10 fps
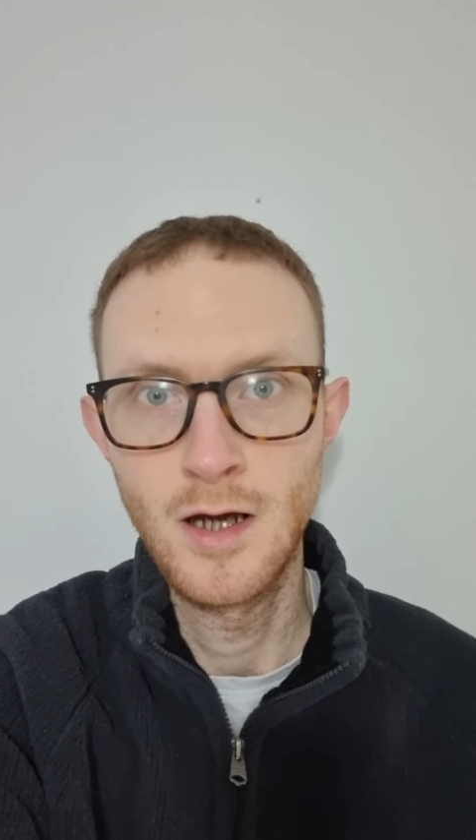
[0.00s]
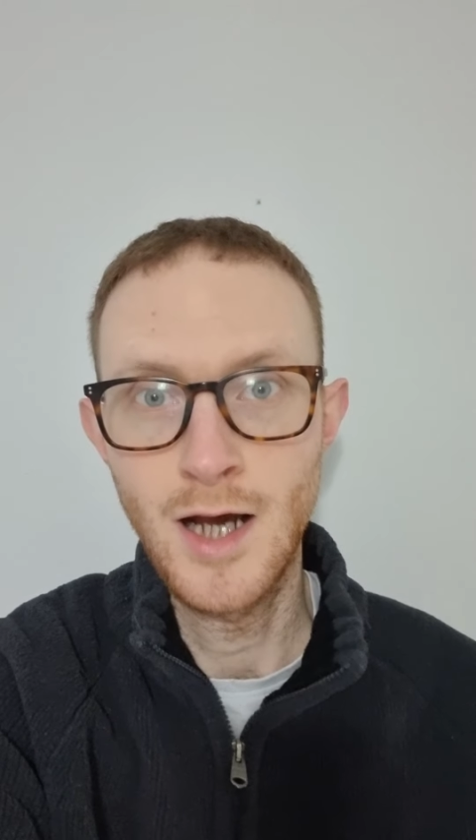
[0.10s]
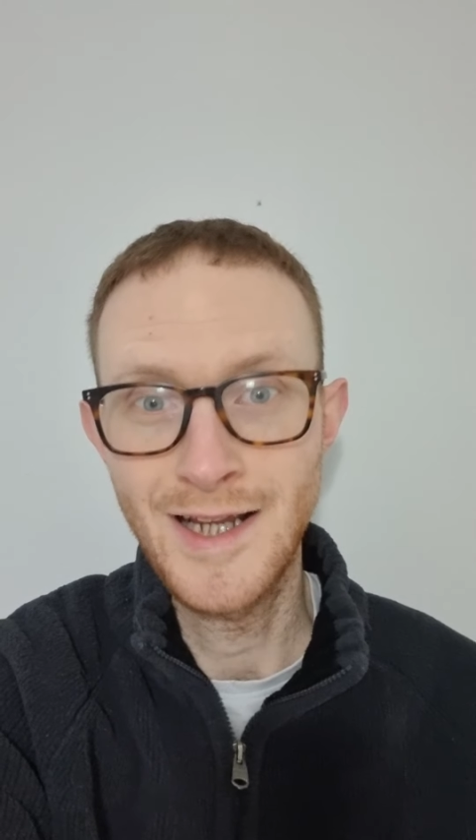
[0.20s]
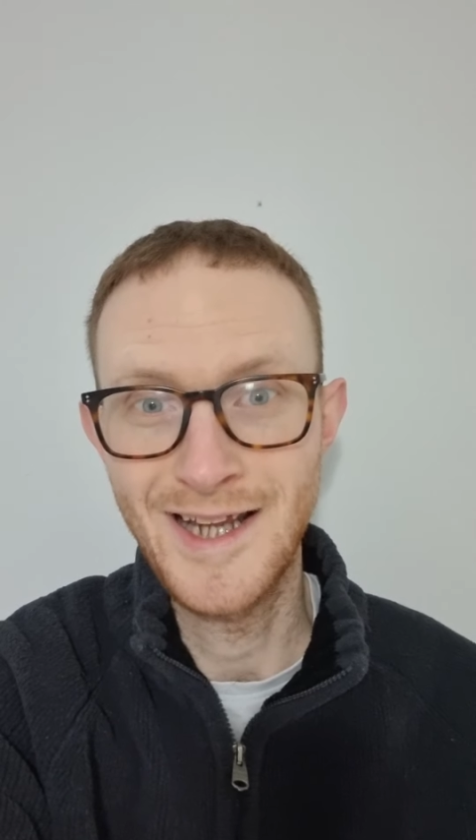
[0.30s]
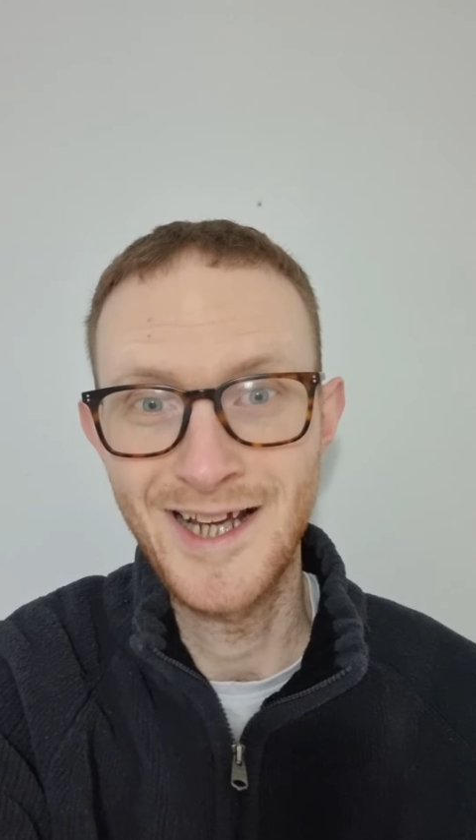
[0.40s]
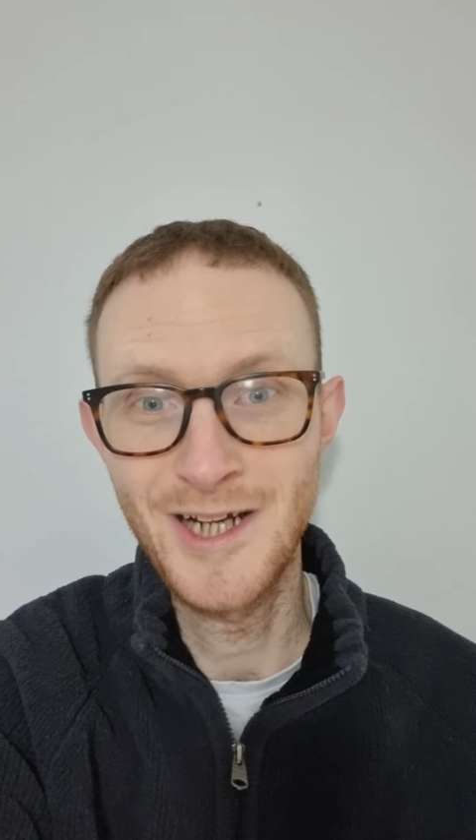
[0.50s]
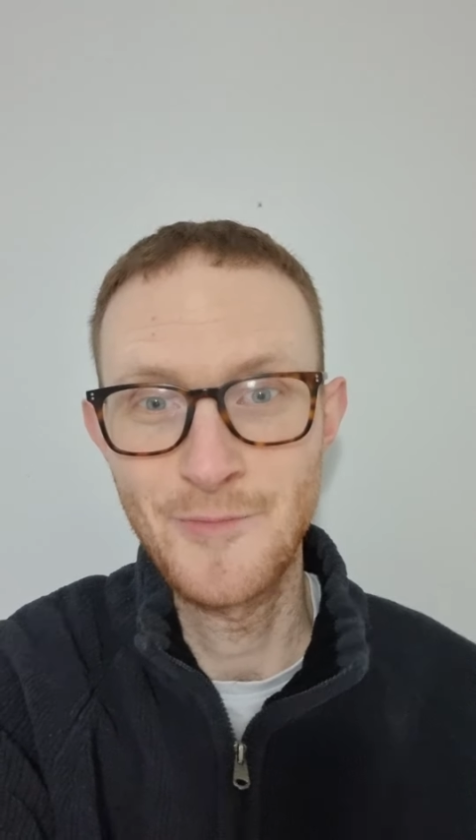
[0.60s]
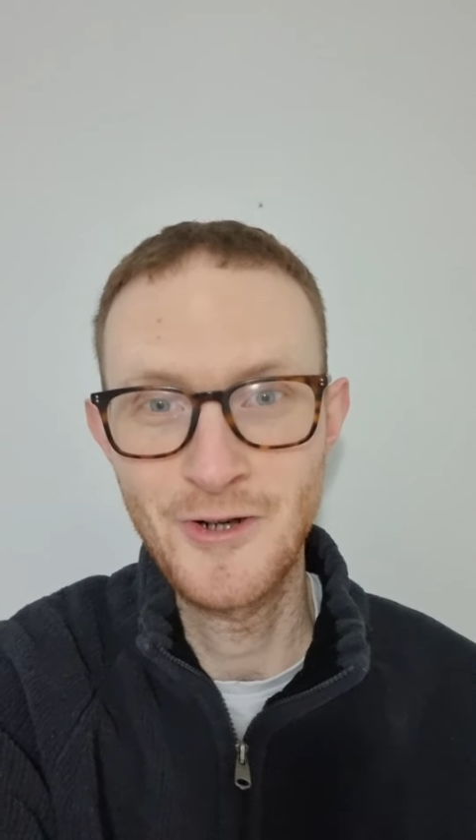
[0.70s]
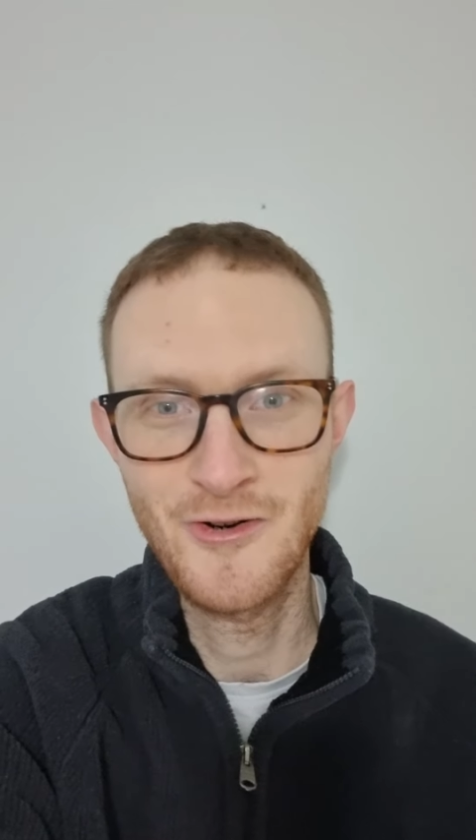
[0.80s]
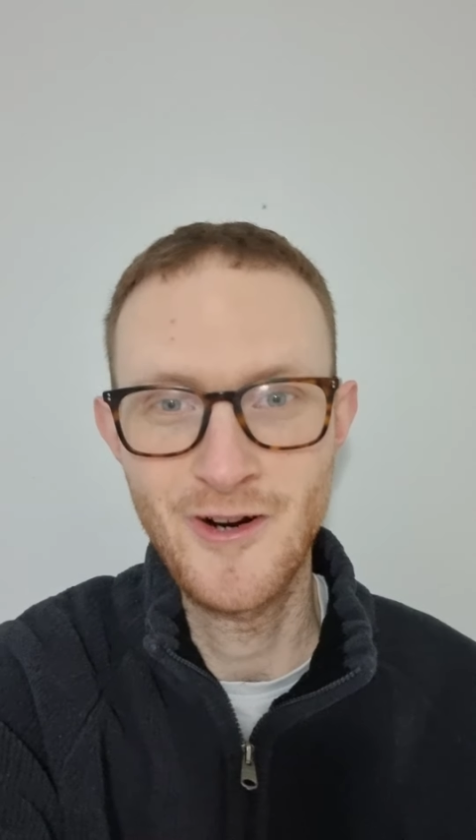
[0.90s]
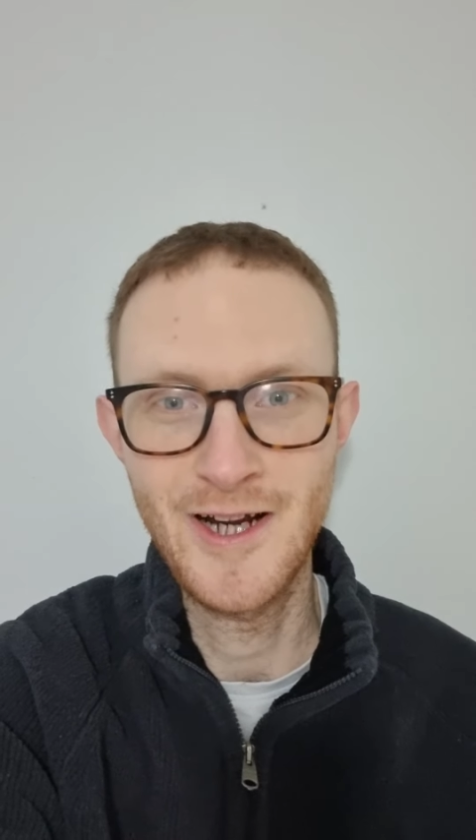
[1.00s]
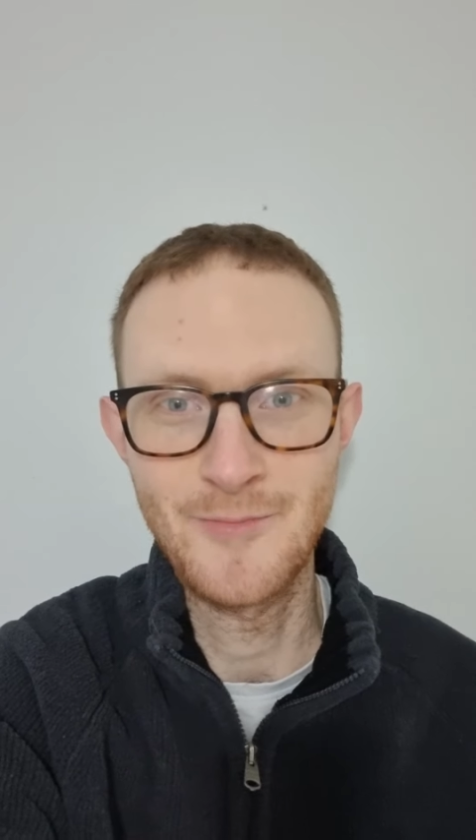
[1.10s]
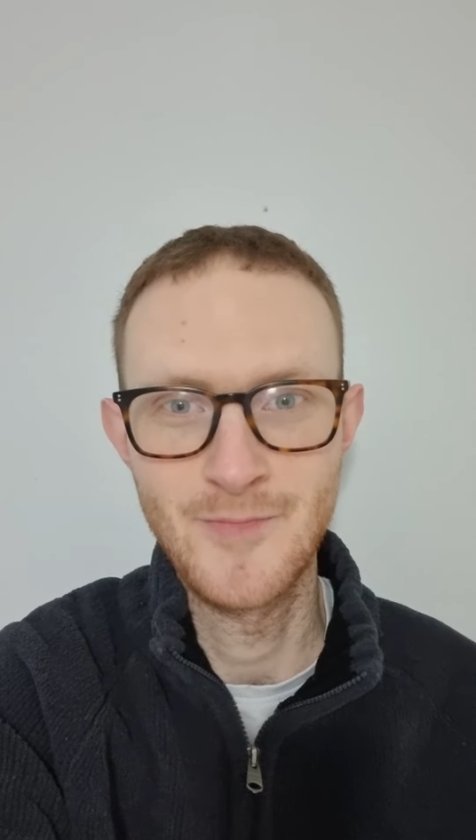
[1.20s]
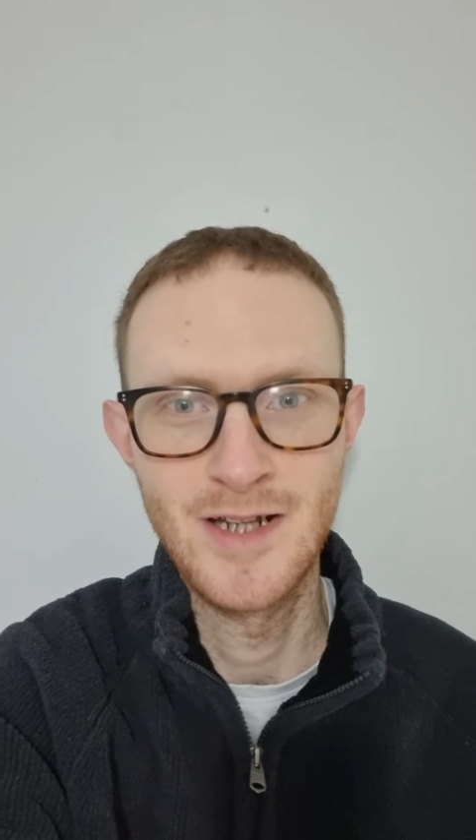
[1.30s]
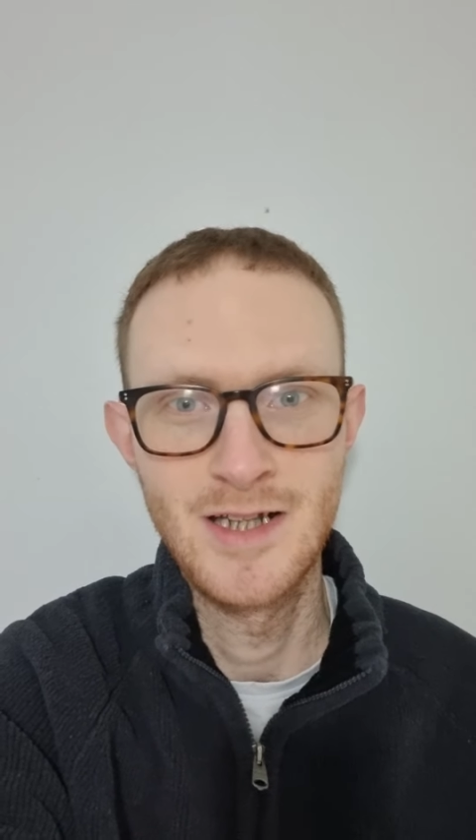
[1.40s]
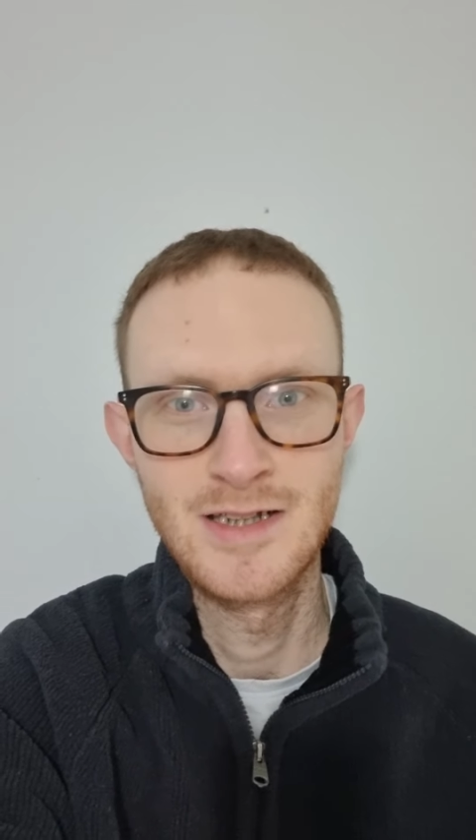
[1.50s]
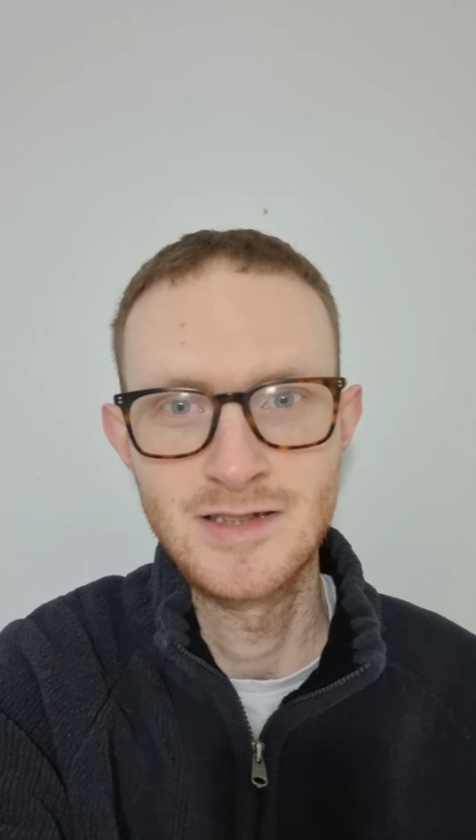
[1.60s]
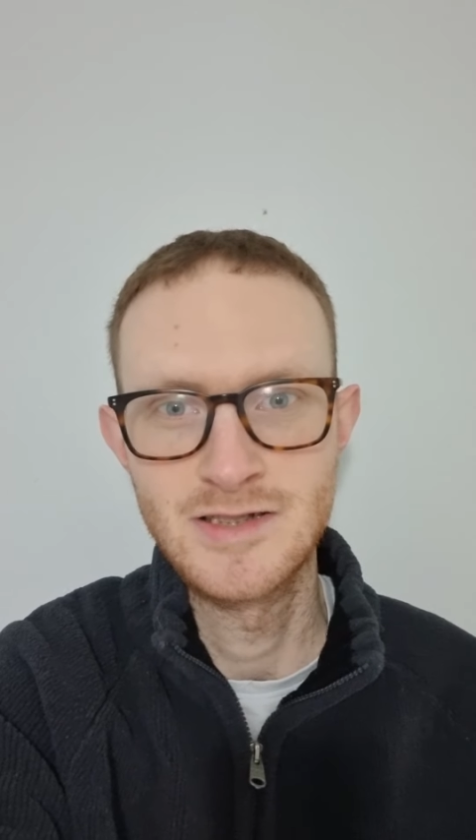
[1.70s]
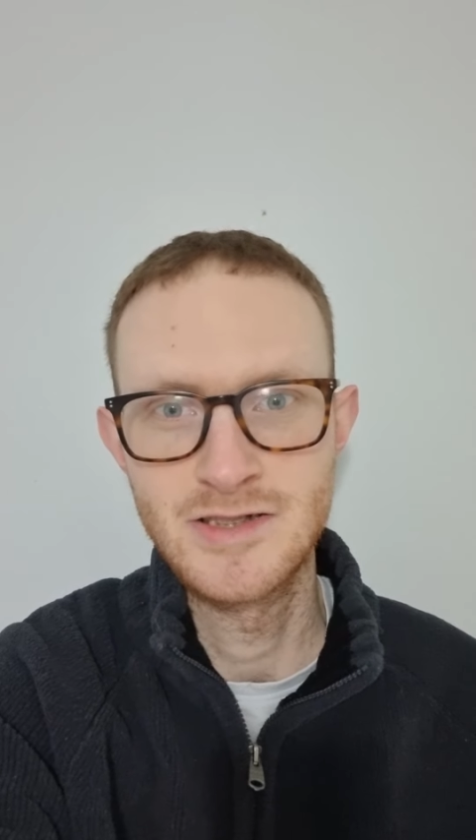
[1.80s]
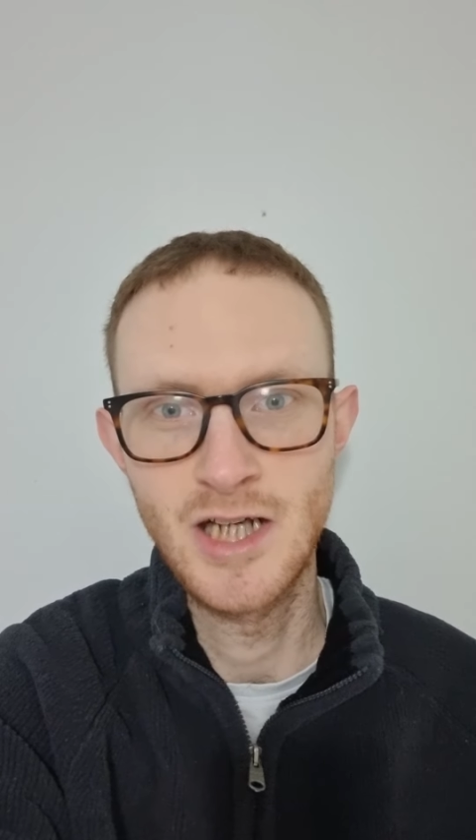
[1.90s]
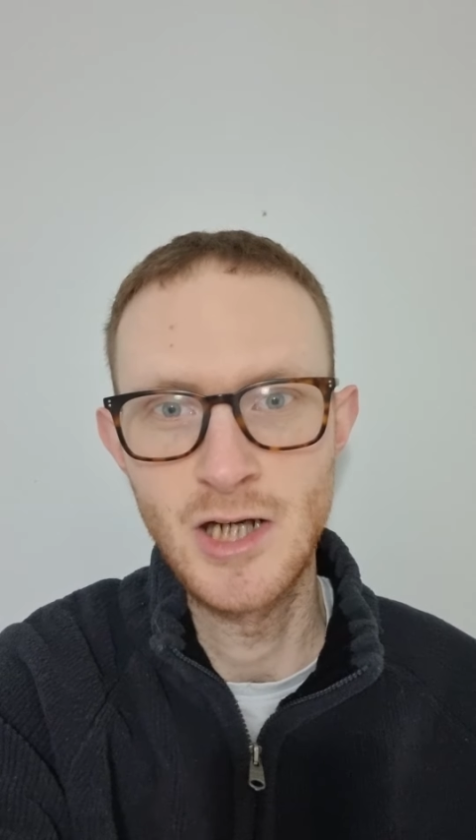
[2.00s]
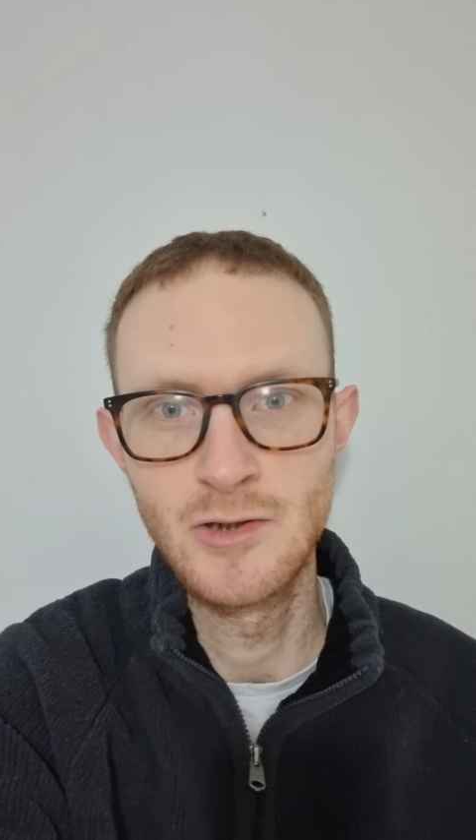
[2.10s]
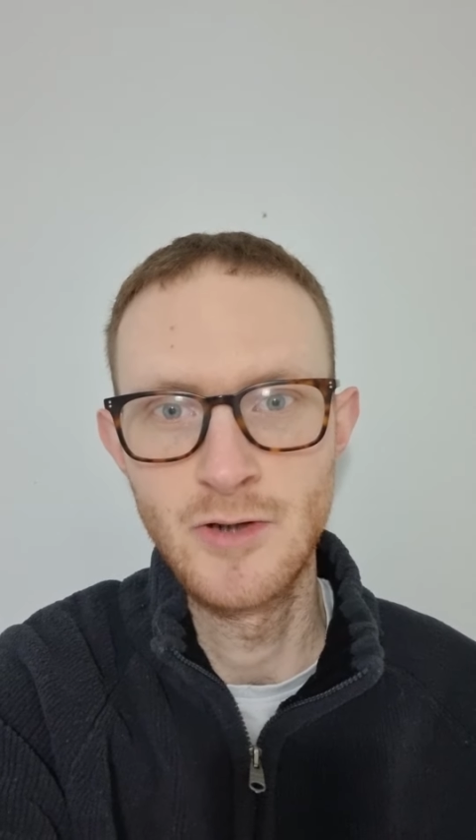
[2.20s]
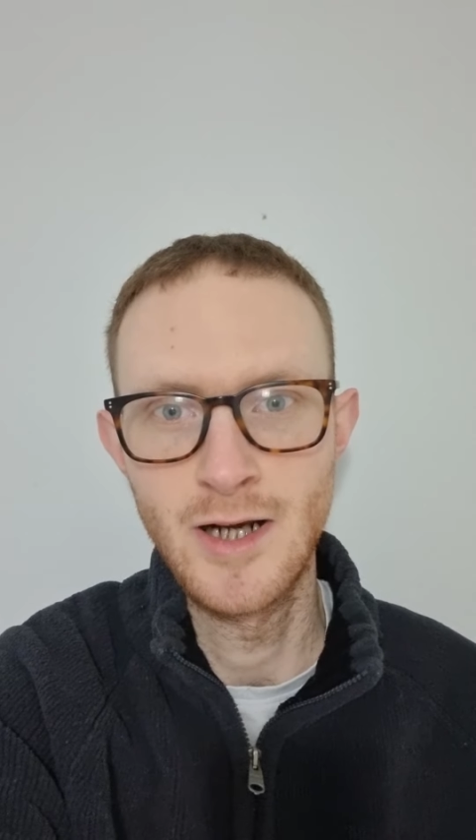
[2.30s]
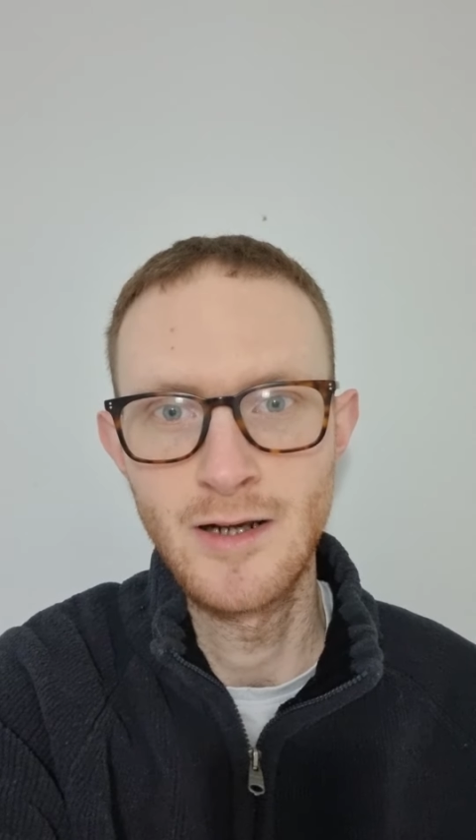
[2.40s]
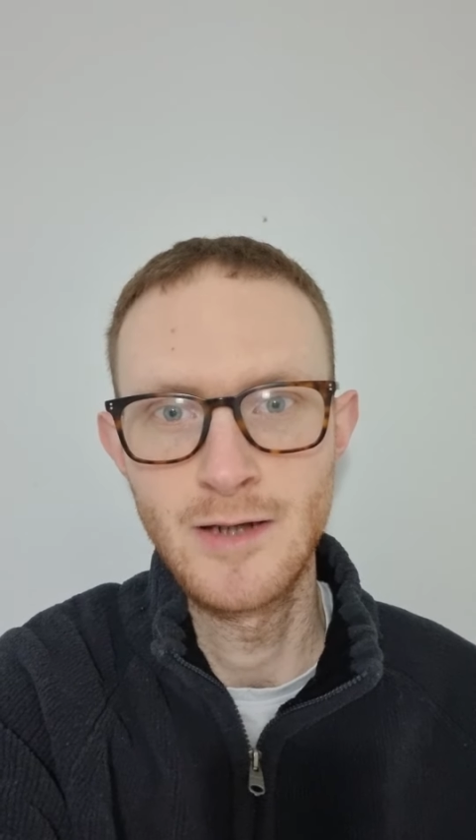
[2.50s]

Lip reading: Hi there, I hope you're all right. So,